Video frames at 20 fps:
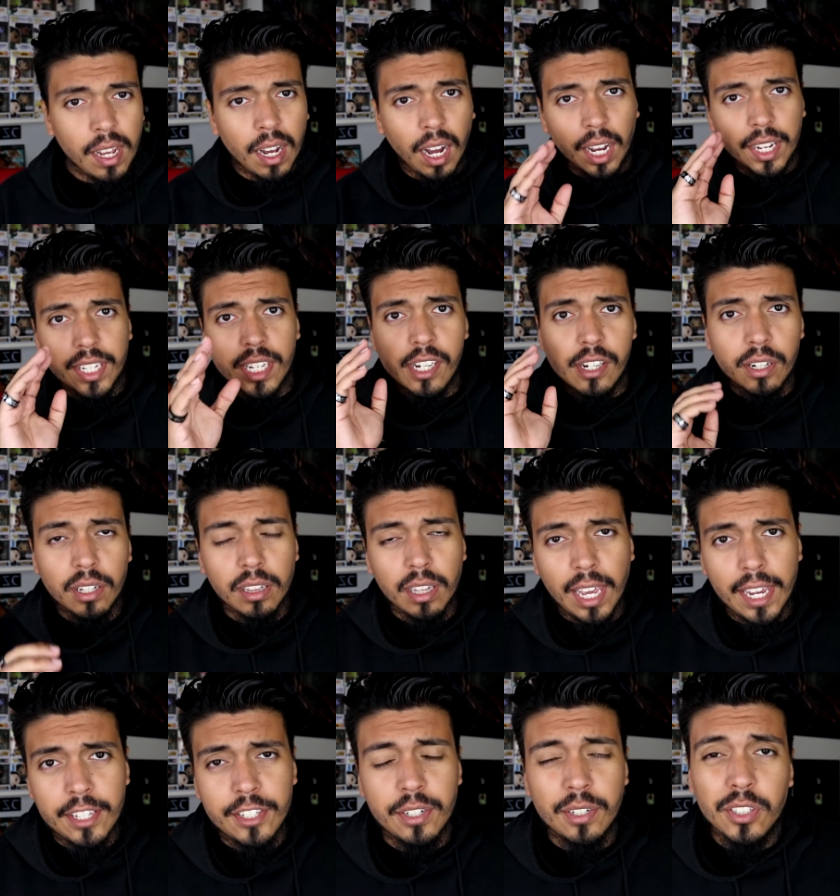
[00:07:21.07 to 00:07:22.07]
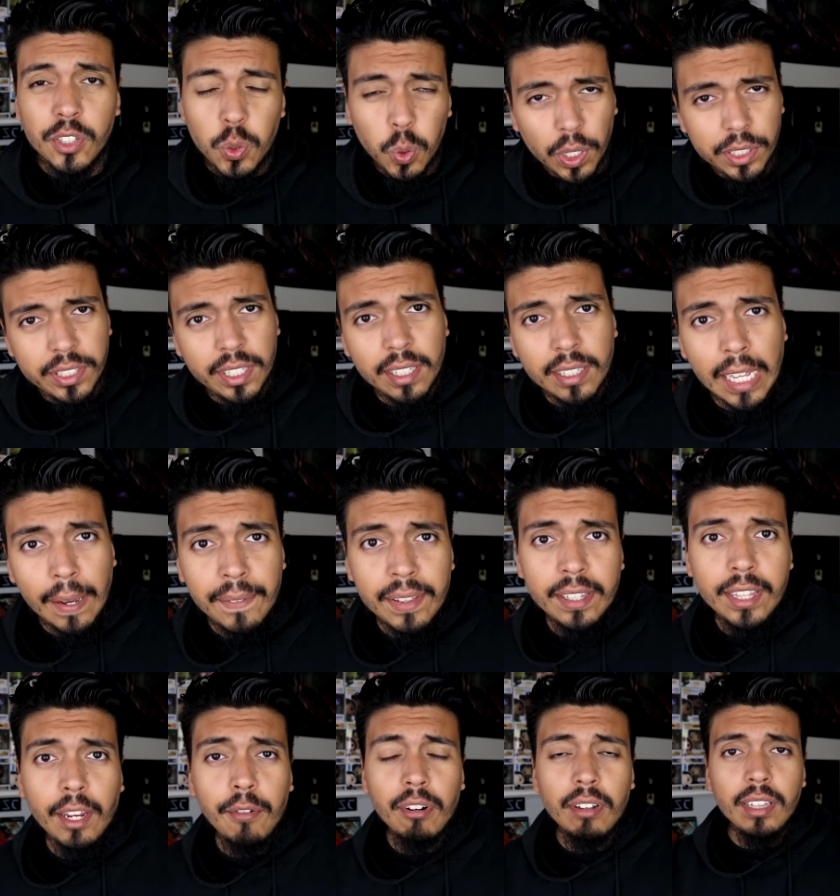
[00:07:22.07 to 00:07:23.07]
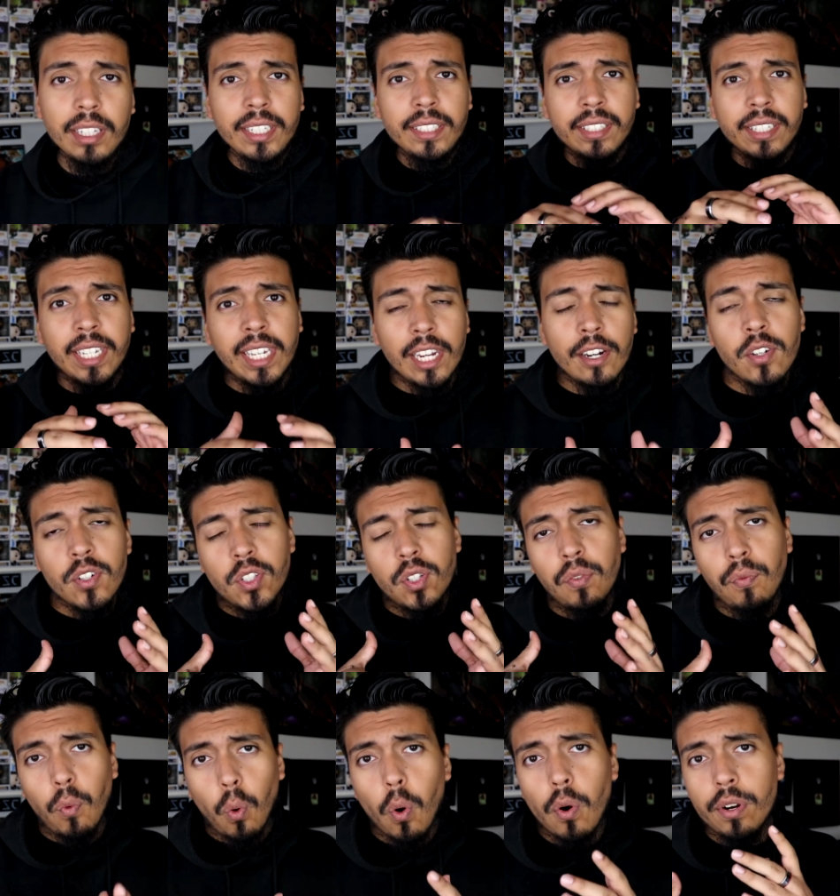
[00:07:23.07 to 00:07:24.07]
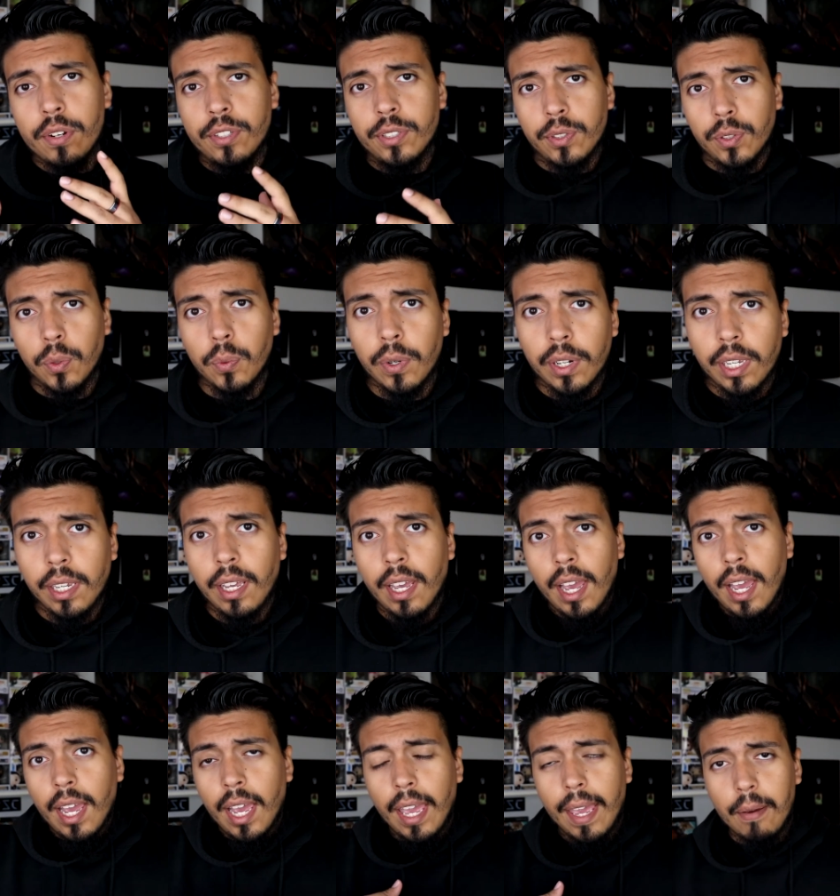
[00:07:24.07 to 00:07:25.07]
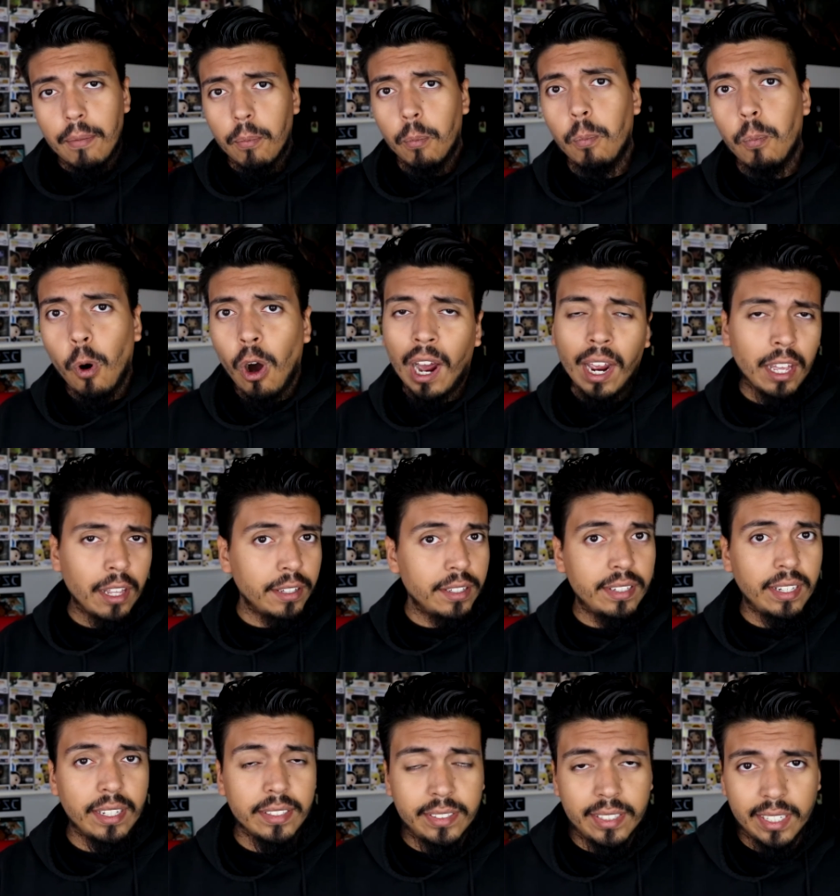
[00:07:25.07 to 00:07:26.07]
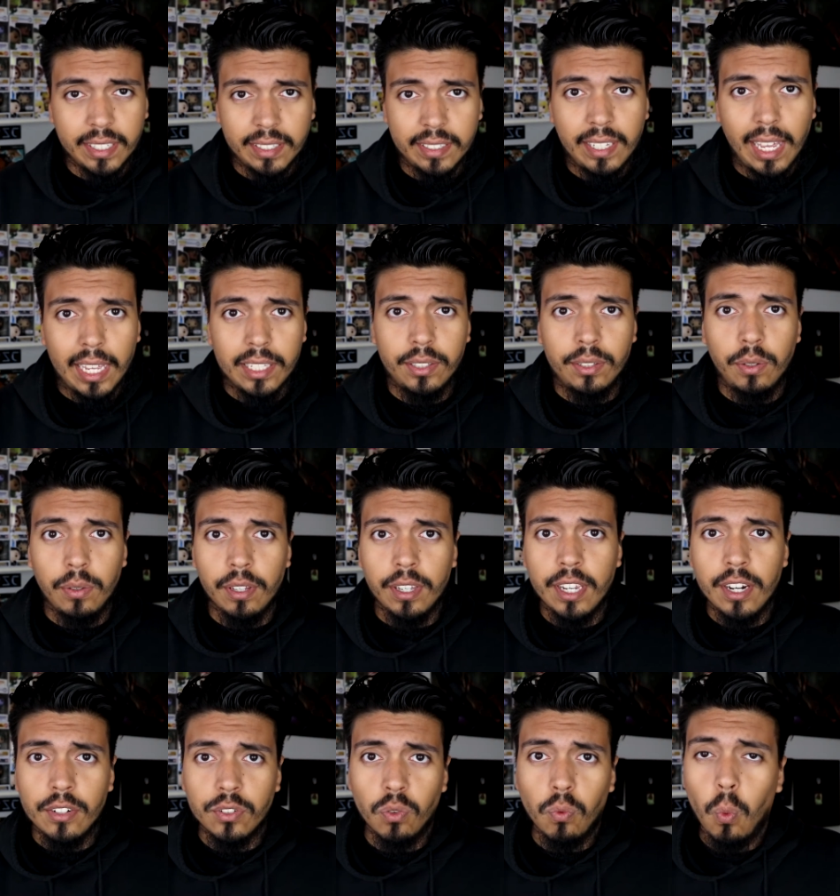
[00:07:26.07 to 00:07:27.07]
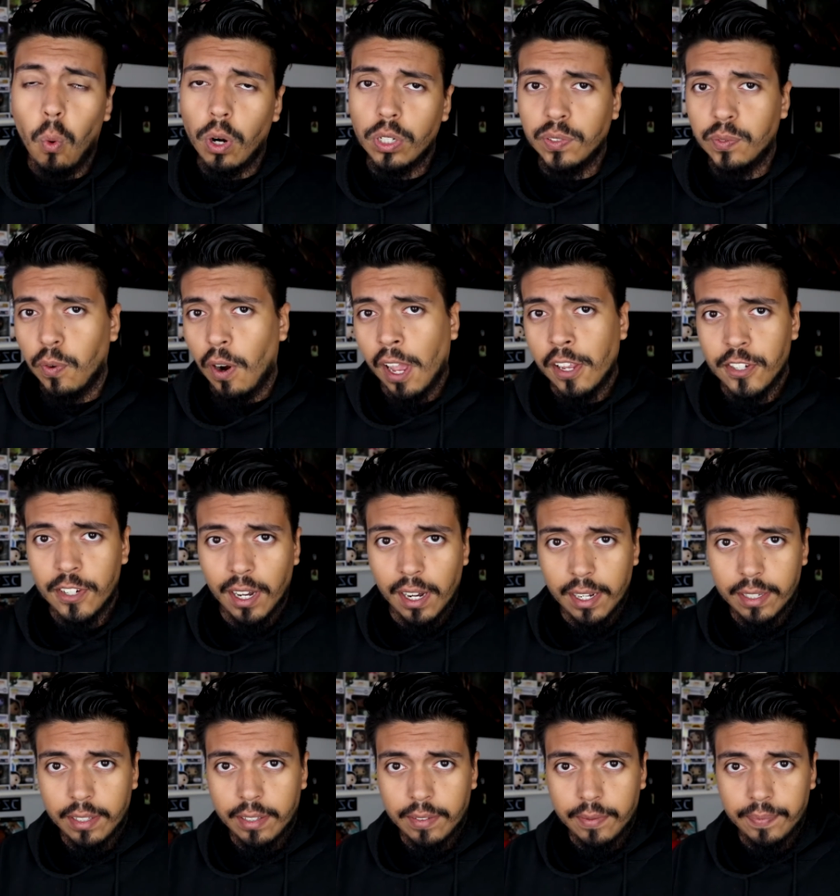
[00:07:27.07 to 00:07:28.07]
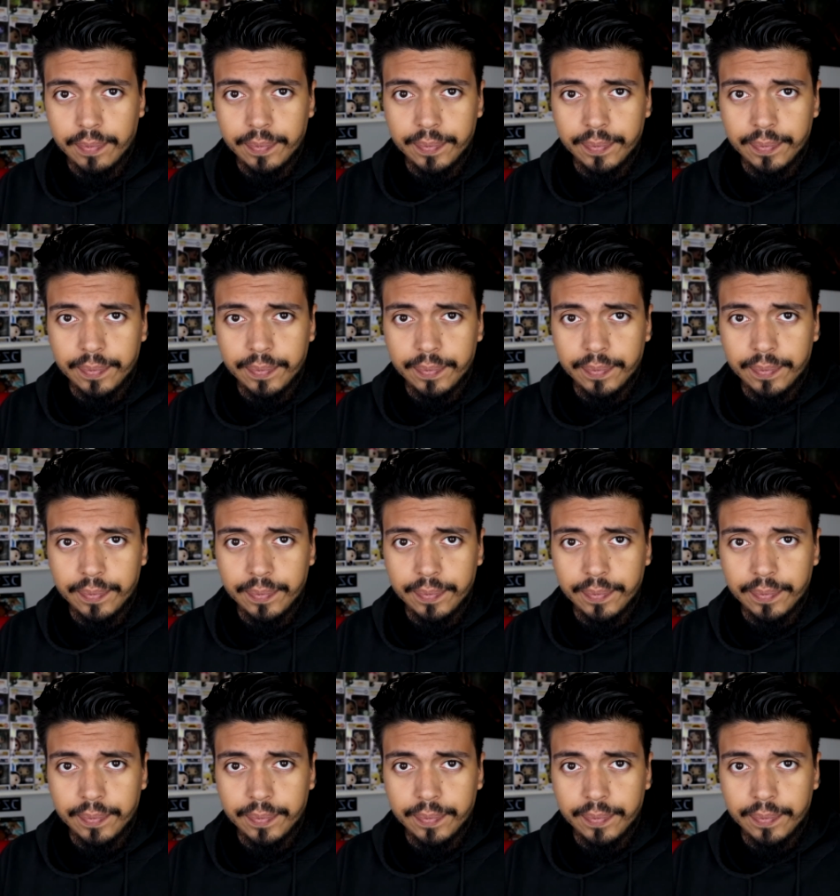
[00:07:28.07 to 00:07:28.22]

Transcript: A year later, in 2011, they released Gears of War 3, a wild success to the Gears of War franchise.